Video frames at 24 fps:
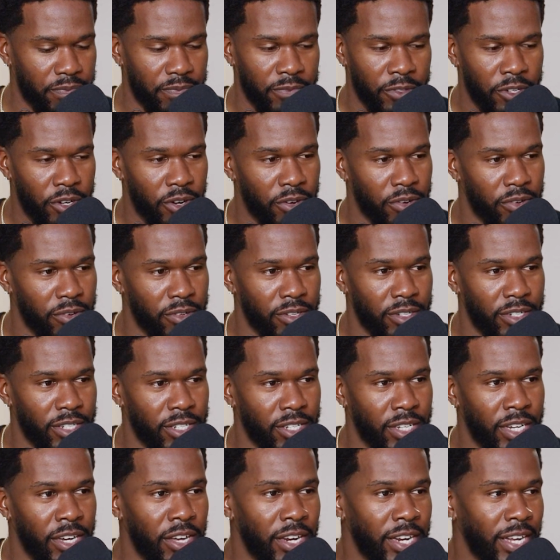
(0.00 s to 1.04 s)

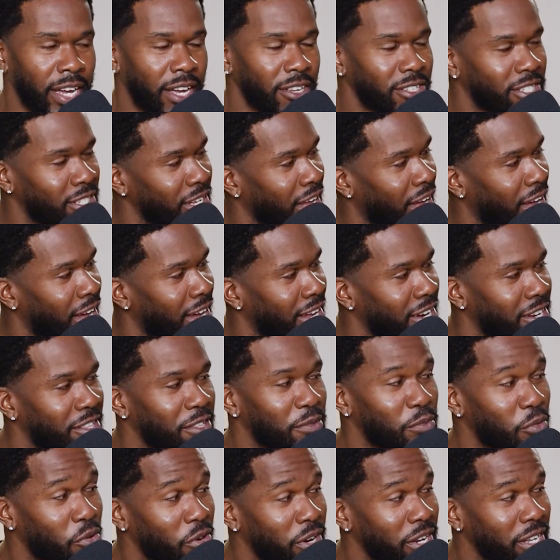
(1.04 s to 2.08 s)
getting outside in
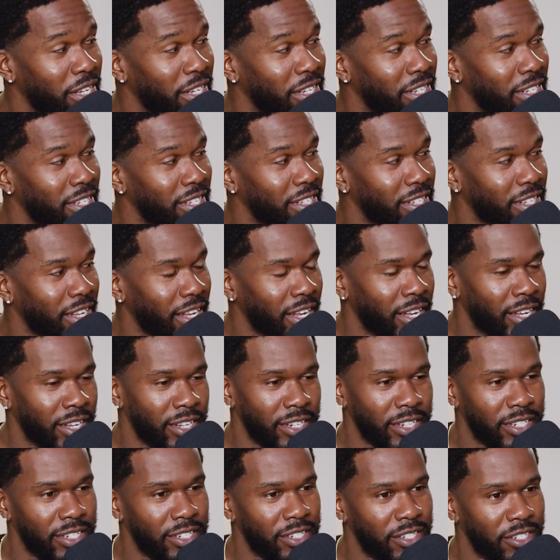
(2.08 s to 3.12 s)
the morning
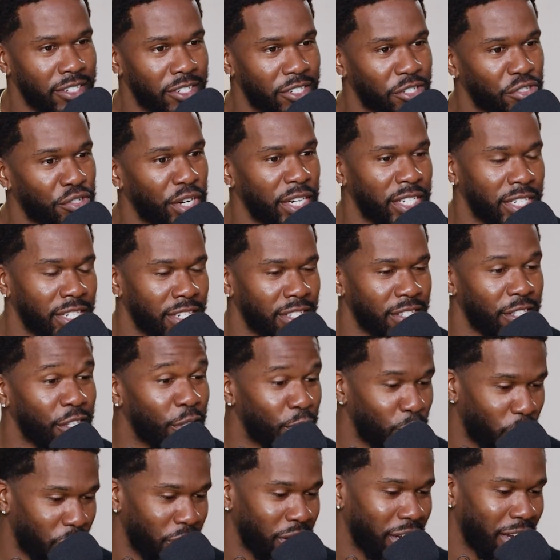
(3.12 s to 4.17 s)
and stretching.
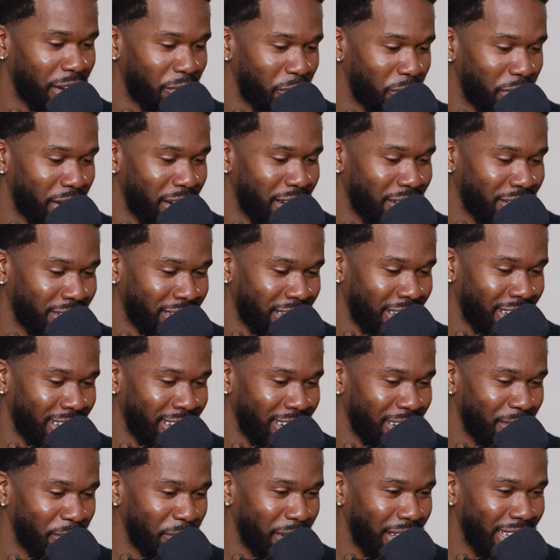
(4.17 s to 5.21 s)
This morning I went outside
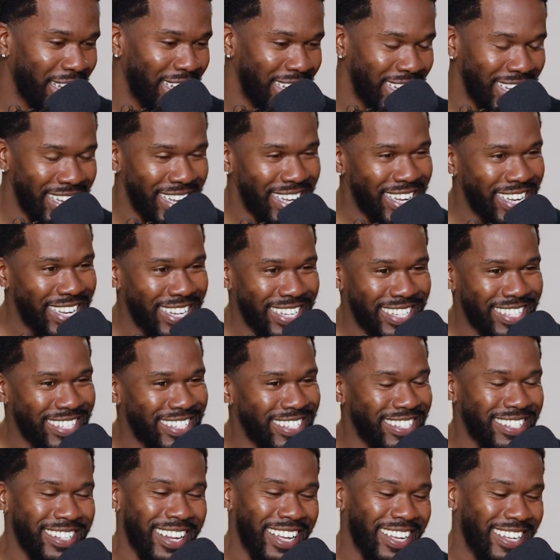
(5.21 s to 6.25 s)
and I'm
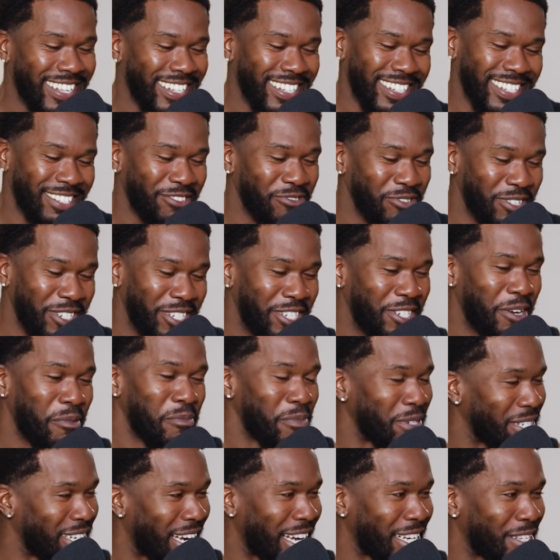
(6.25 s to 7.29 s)
doing
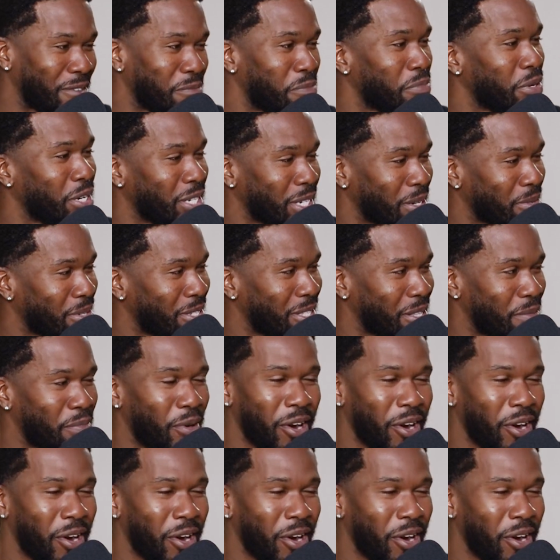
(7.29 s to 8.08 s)
jumping jacks and push-ups in the